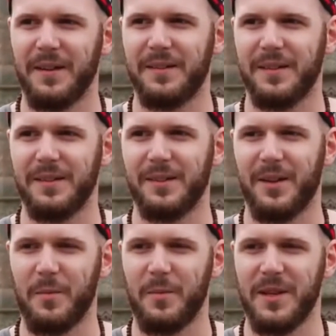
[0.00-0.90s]
Uh, it
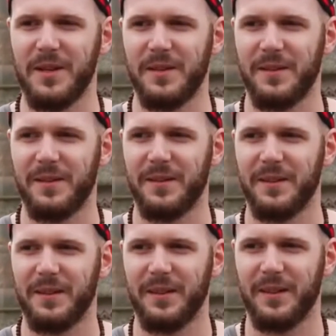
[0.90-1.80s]
tends to kind of be
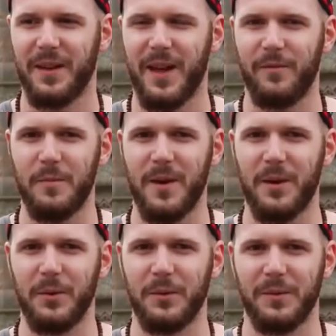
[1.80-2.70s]
in a kind of
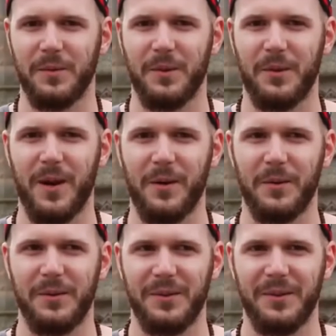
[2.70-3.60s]
heavy metal
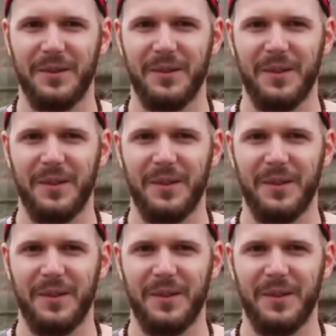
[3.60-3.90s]
crowd,